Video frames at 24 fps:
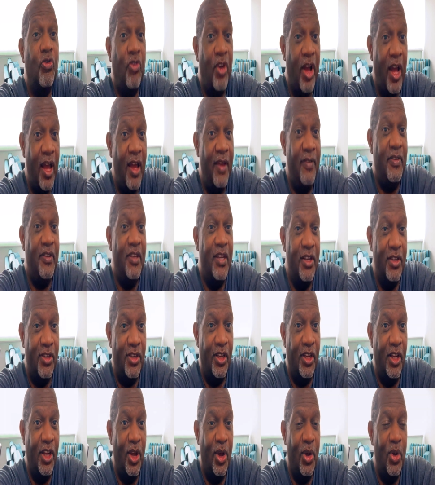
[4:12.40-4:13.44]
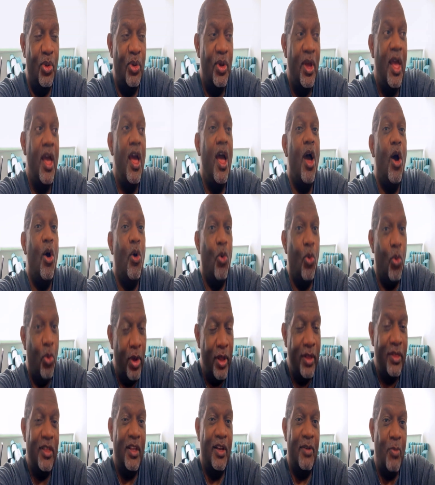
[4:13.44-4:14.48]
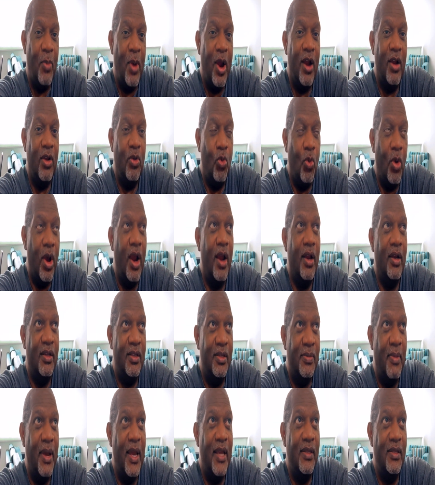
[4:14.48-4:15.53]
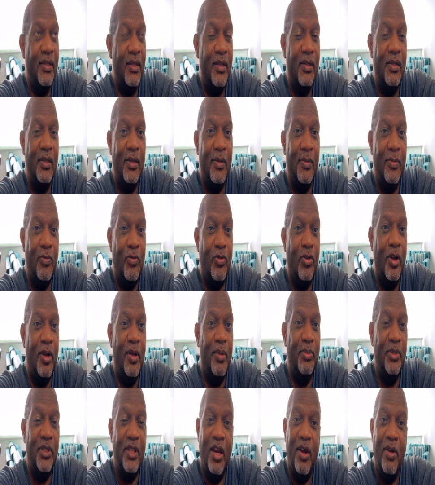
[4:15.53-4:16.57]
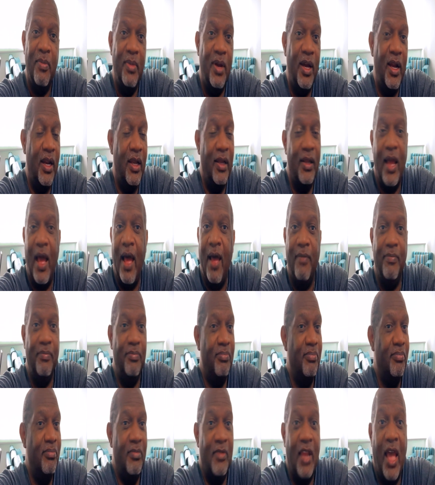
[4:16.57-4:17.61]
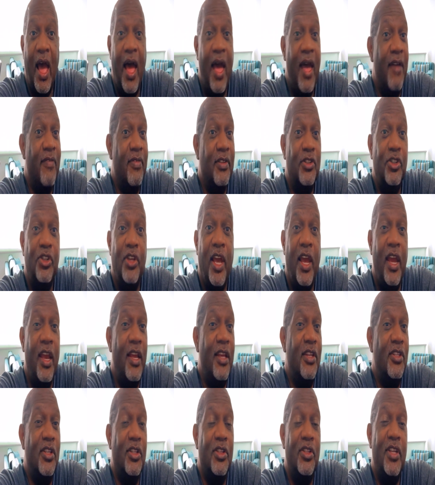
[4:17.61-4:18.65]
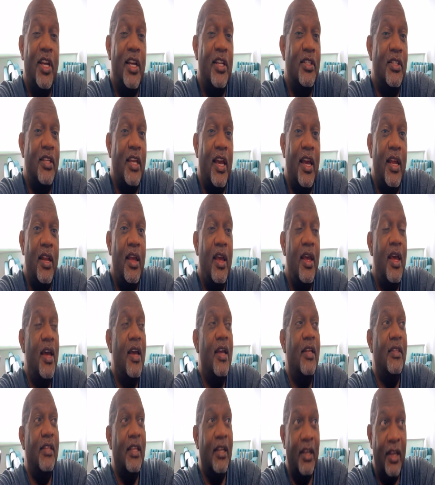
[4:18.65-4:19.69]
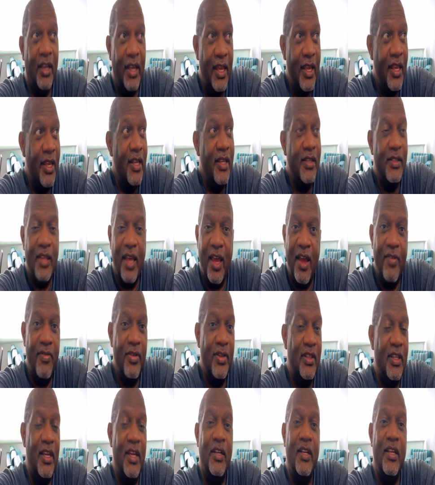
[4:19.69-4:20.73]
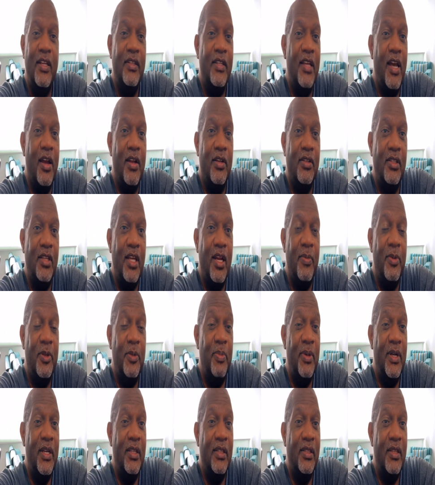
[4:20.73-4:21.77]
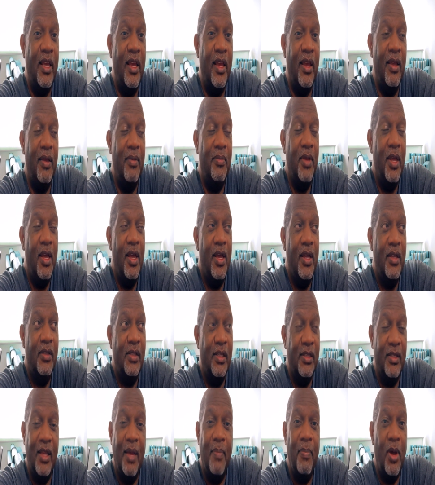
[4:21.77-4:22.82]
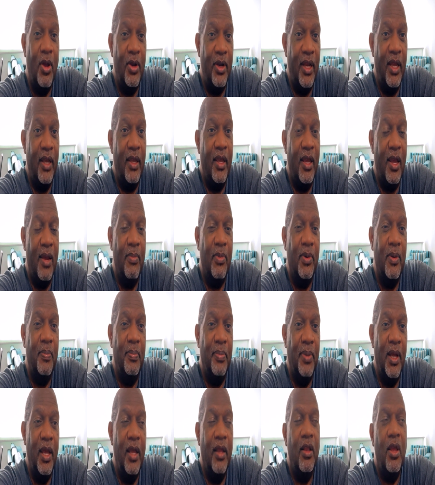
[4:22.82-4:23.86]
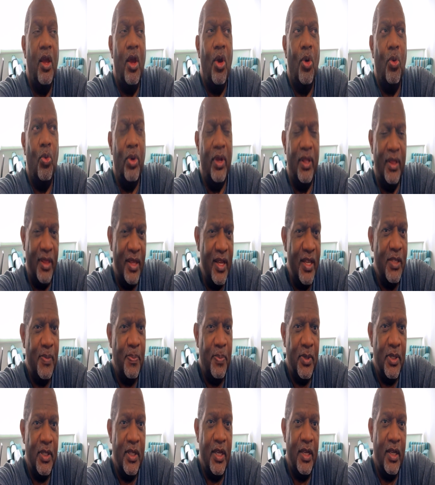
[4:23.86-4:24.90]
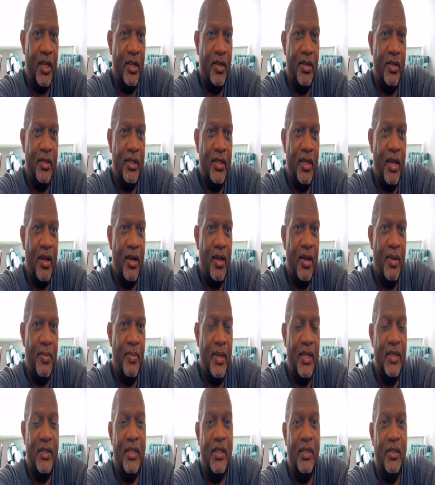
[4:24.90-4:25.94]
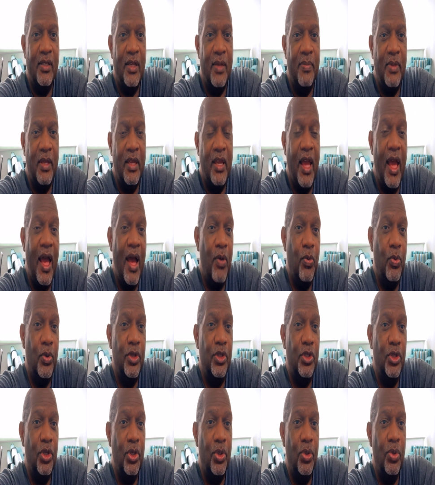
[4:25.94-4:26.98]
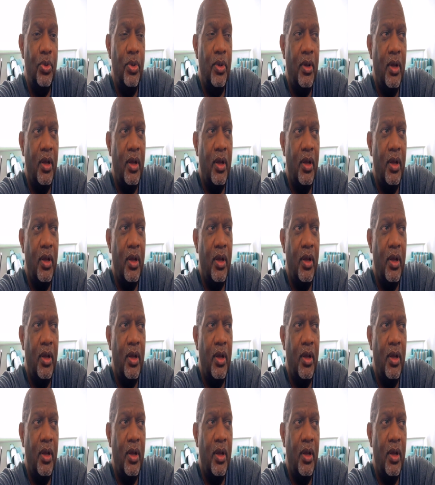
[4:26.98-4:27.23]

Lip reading: 5 years ago with the wireless mic system from Saramonic. I haven't changed or touched that. The lens, everything, the entire setup has been the same since I bought that camera. But with this particular setup, is this something I would do?